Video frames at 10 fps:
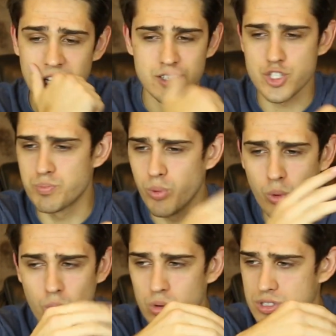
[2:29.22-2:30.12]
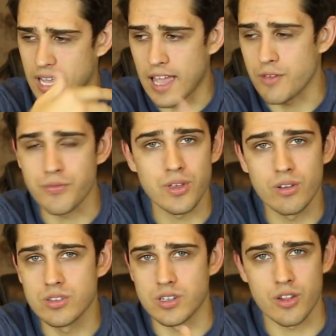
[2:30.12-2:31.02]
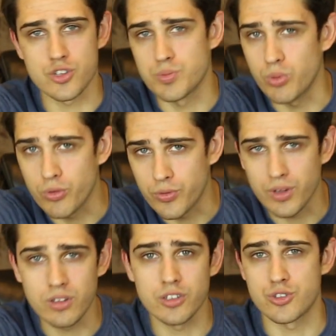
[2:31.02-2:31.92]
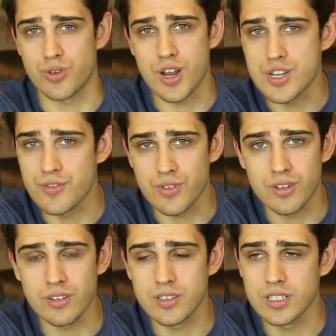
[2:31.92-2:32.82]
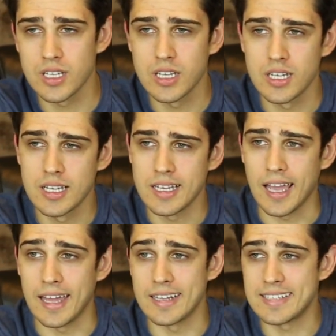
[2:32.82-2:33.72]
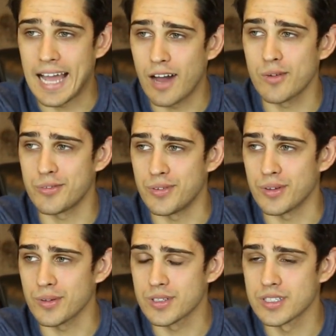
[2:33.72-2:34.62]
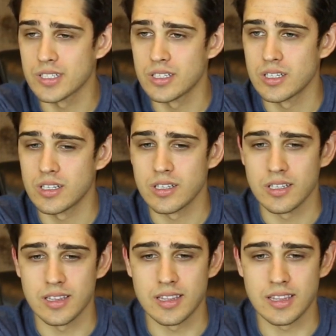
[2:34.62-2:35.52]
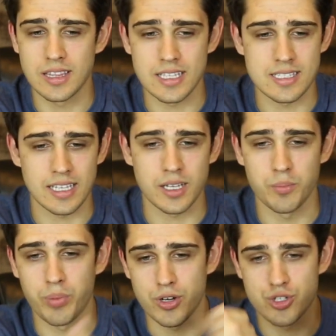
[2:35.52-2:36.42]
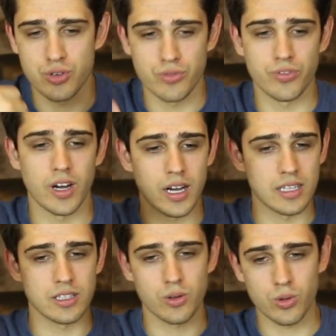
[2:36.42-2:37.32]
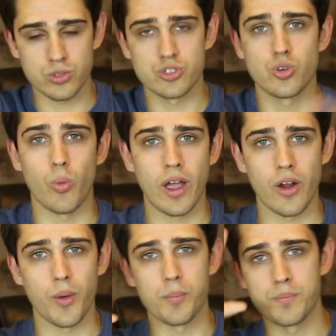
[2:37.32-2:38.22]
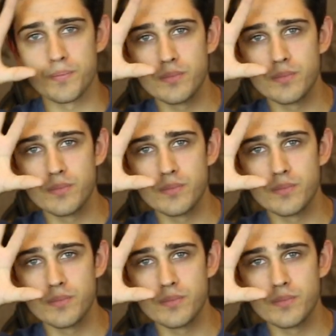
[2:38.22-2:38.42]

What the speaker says: Spools, hay fields, another spool field, a trench field, and a town field. That's like a bunch of little square